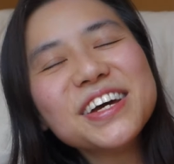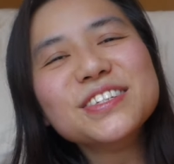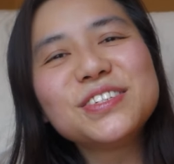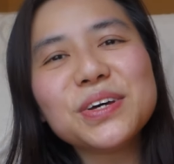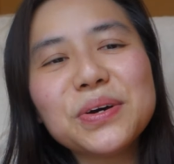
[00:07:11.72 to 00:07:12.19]

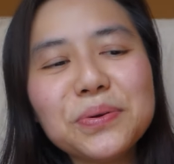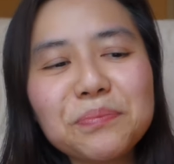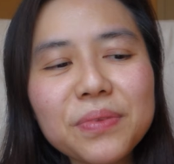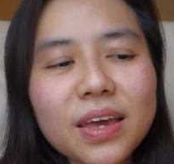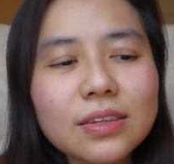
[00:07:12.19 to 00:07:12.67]

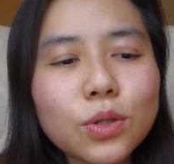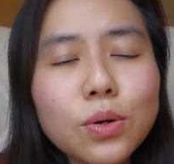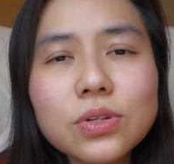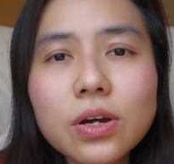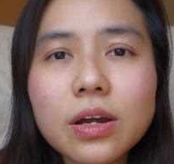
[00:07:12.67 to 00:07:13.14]
so
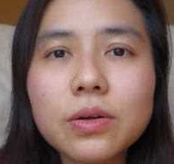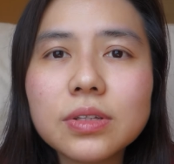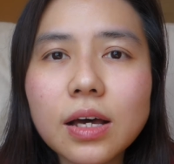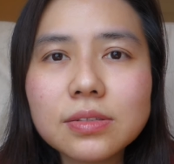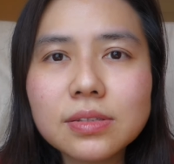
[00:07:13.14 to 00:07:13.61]
those are
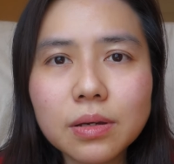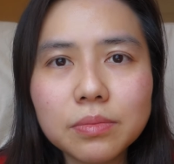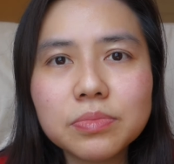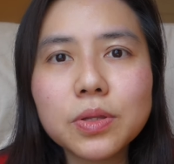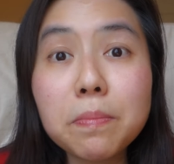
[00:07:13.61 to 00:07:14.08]

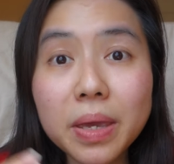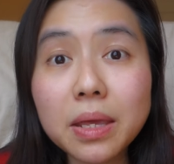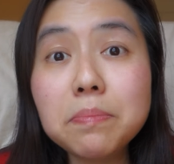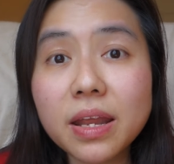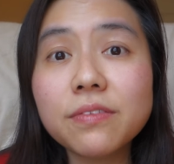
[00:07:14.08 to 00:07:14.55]
the
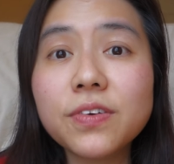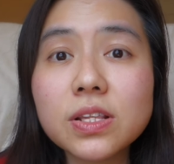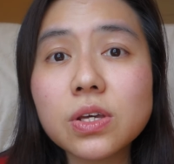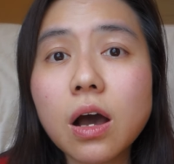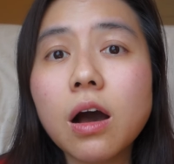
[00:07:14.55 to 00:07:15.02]
main
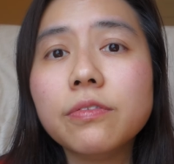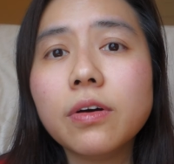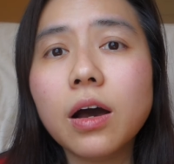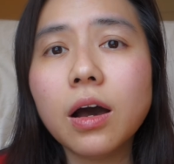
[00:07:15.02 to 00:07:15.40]
benefits of